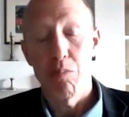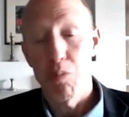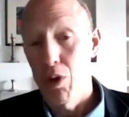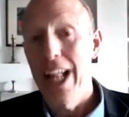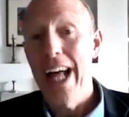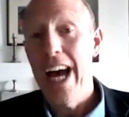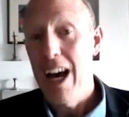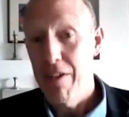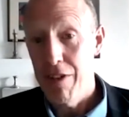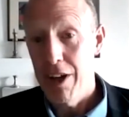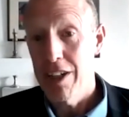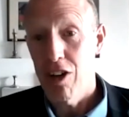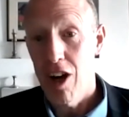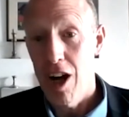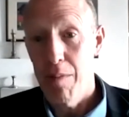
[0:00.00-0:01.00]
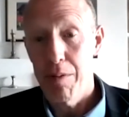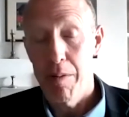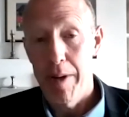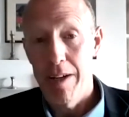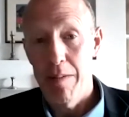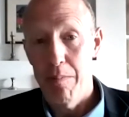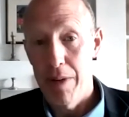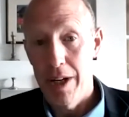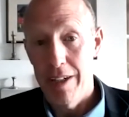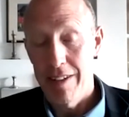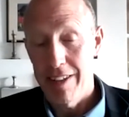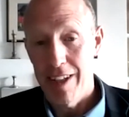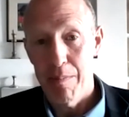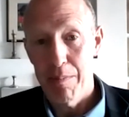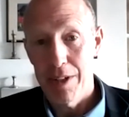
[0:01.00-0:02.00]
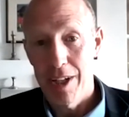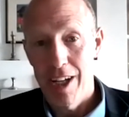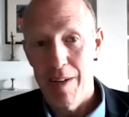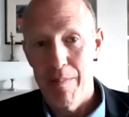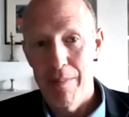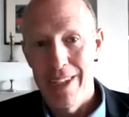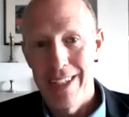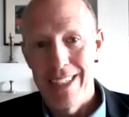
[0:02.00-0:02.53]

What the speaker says: will have uncompromising uptime.